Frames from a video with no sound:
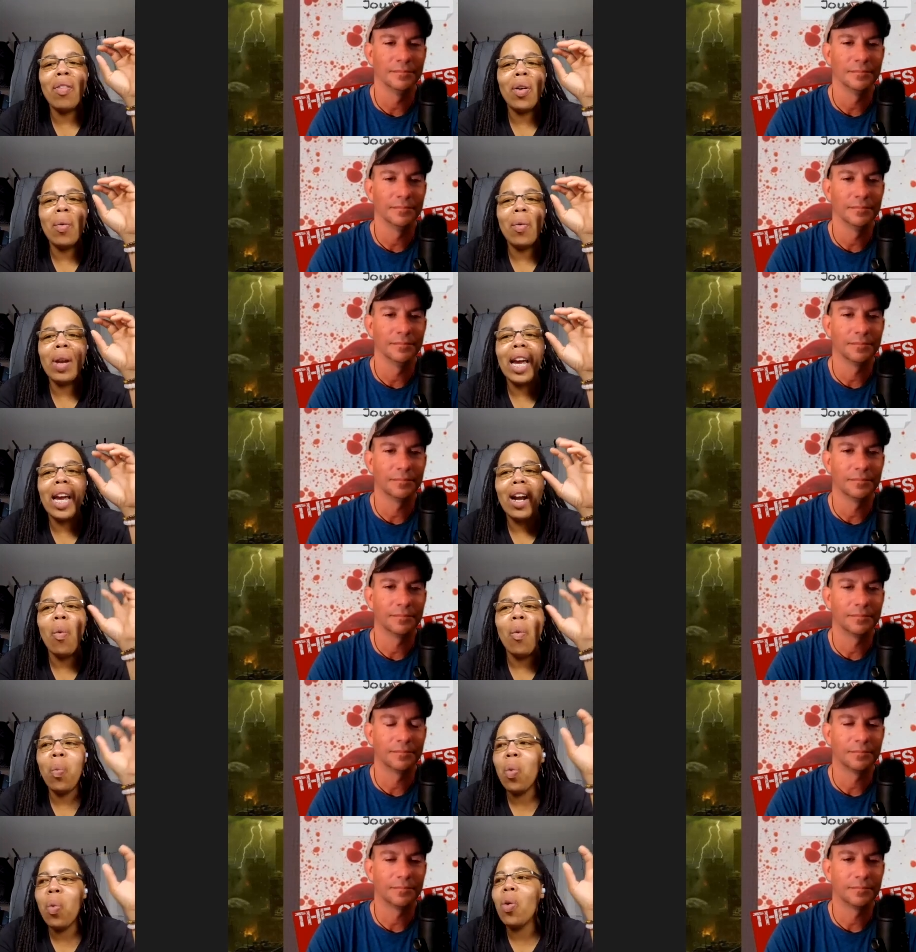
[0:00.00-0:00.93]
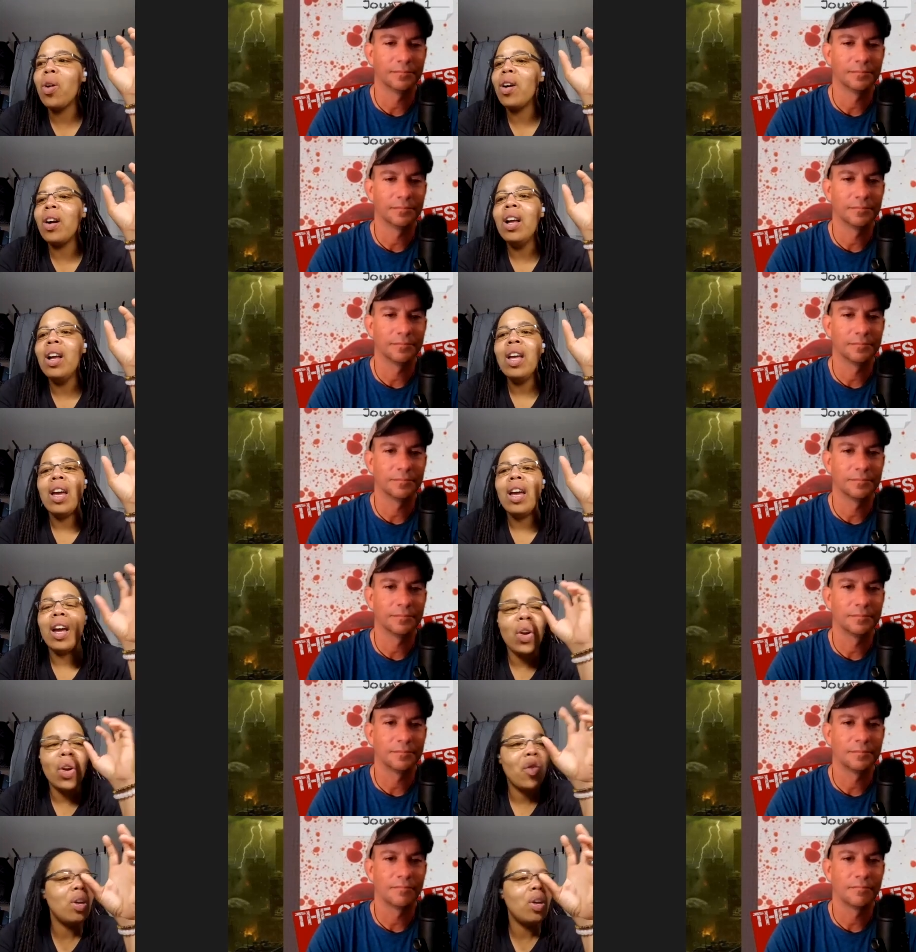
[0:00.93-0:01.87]
Speaker 1: of a, like a war,
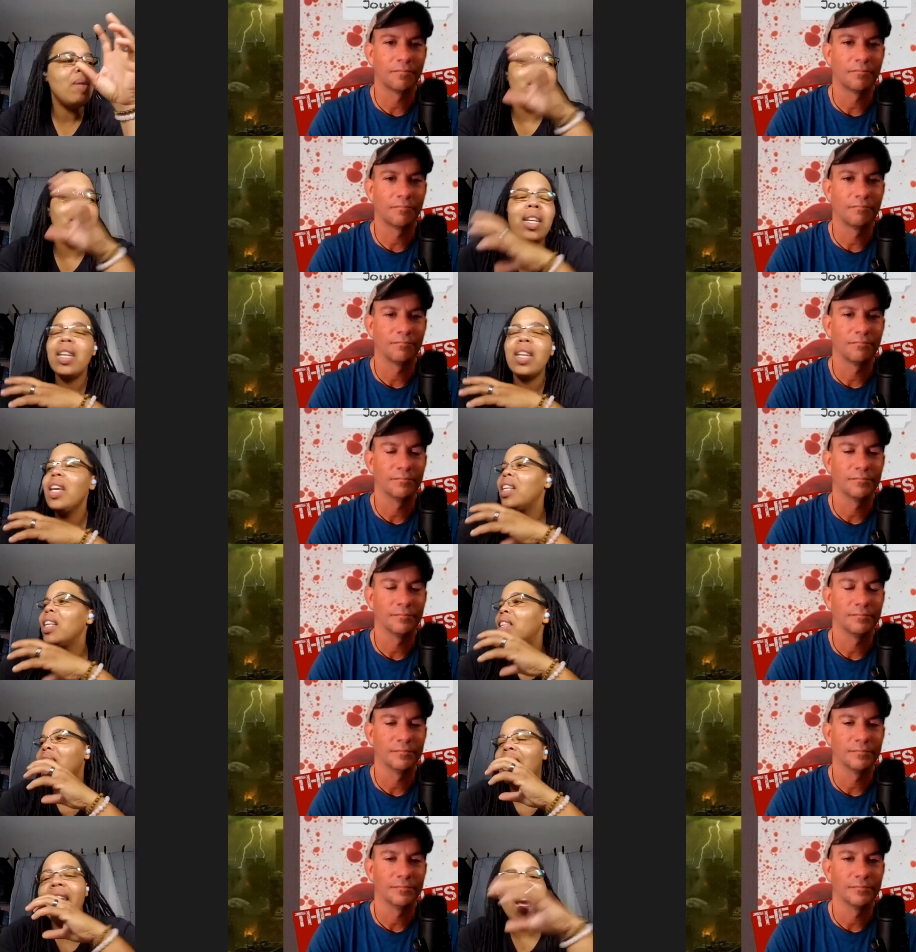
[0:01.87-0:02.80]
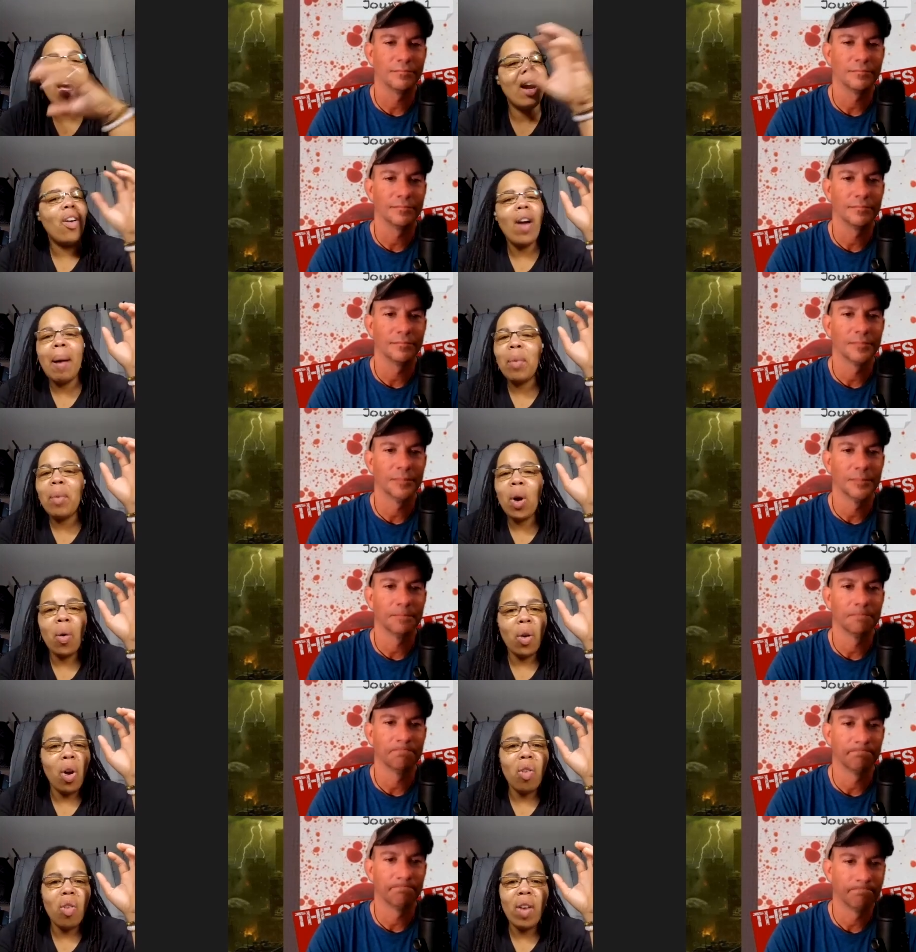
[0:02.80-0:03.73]
an agreement. There's a lot of crap
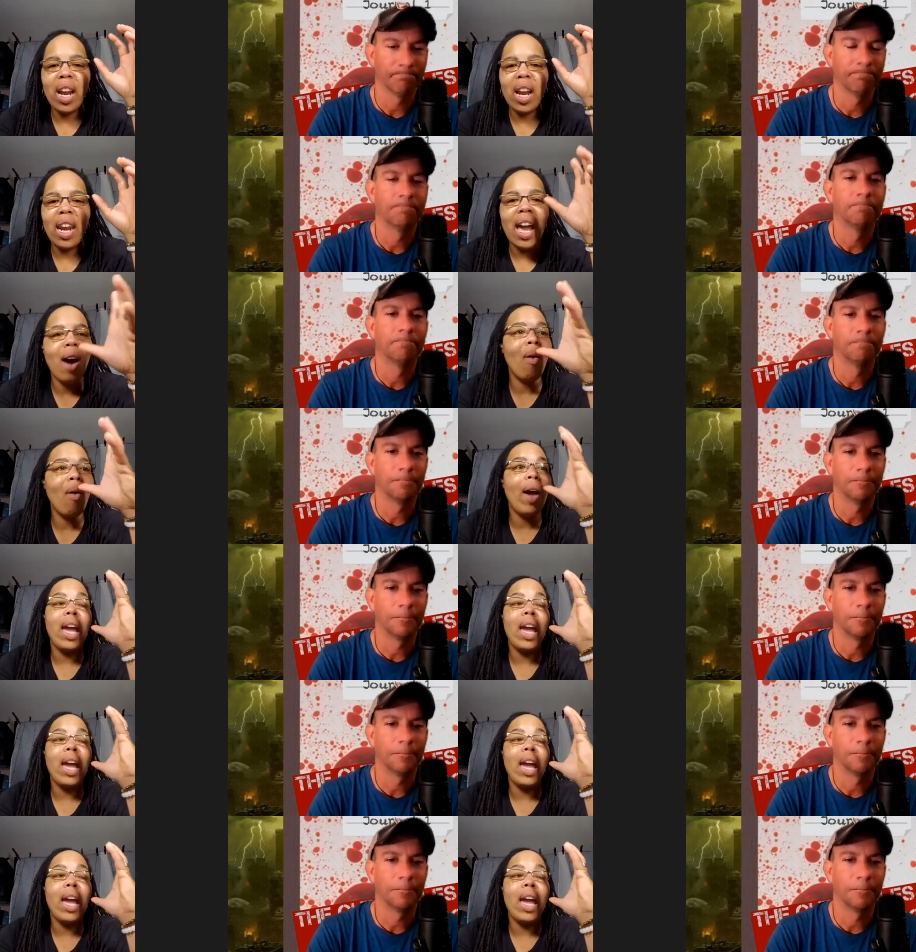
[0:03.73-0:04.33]
going on right now,